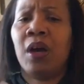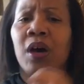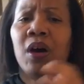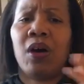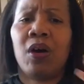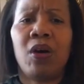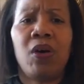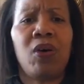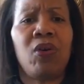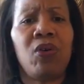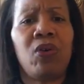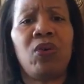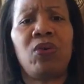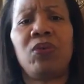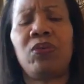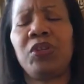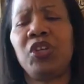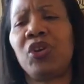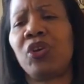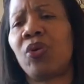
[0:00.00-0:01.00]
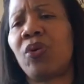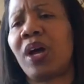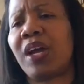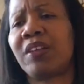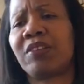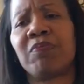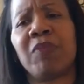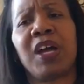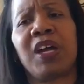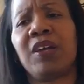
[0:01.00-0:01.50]
Oh, you know, I,
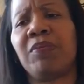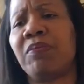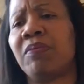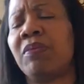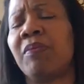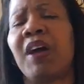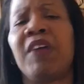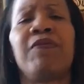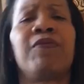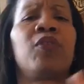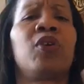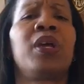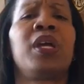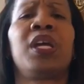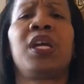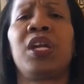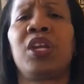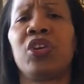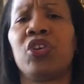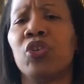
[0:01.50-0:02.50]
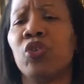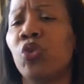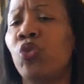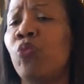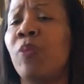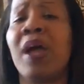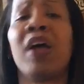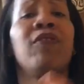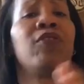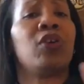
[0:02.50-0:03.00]
my, my friend or
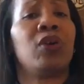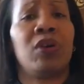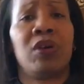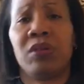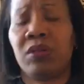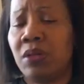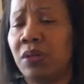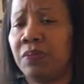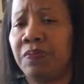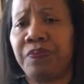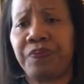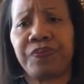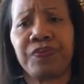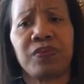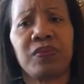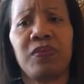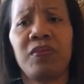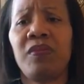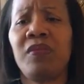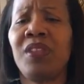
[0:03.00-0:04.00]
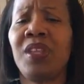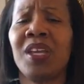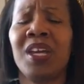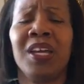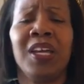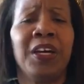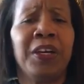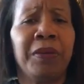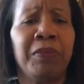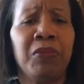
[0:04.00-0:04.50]
whomever
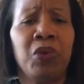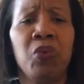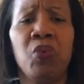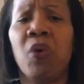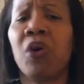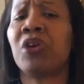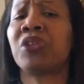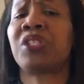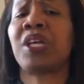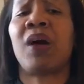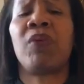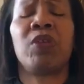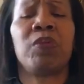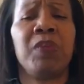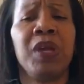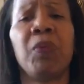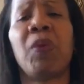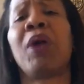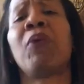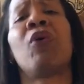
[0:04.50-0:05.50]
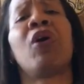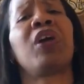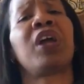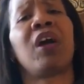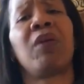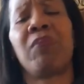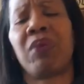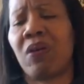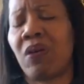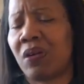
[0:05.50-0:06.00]
um, who works out with me, my
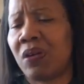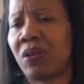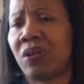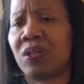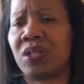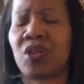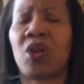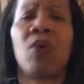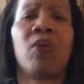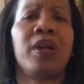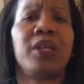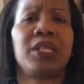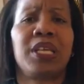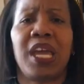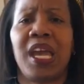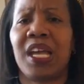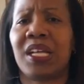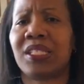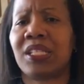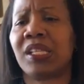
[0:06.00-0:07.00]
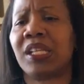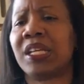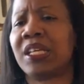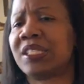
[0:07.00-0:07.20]
workout partner, is always canceling.